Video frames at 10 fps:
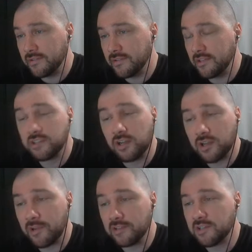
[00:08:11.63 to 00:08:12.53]
let's
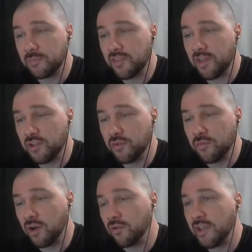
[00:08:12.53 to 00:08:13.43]
talk about something that
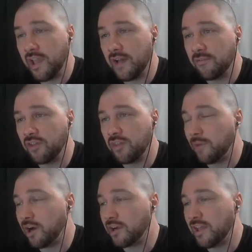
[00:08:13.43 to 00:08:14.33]
you've already have on the
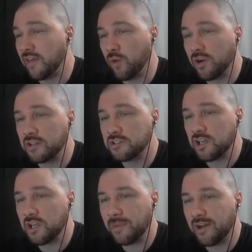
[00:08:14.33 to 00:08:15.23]
market, and we're going to
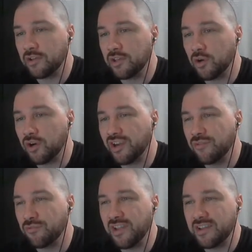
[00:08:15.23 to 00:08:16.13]
talk about your
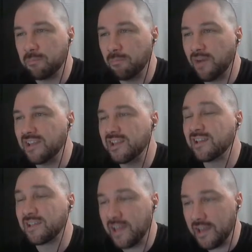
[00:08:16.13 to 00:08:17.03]
Infinite Money
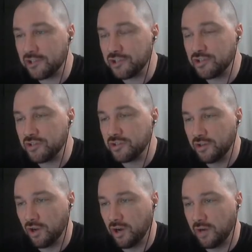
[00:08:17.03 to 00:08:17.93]
Glitch
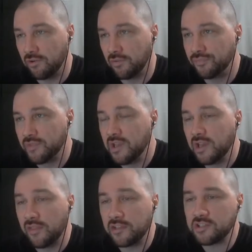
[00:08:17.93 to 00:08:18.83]
novel.
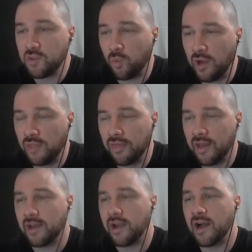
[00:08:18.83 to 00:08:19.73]
Now, this is the one
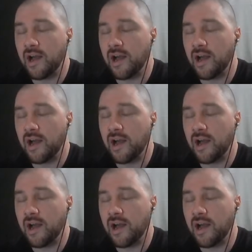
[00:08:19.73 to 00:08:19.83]
that